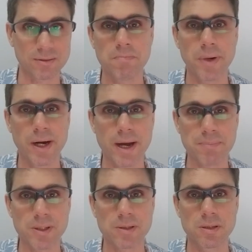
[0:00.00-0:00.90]

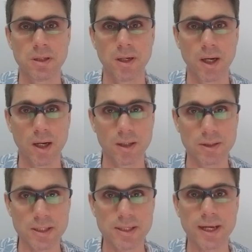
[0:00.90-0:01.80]
Perhaps the
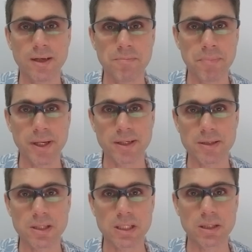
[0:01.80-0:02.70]
second
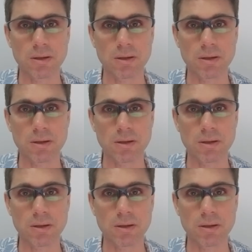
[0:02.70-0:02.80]
biggest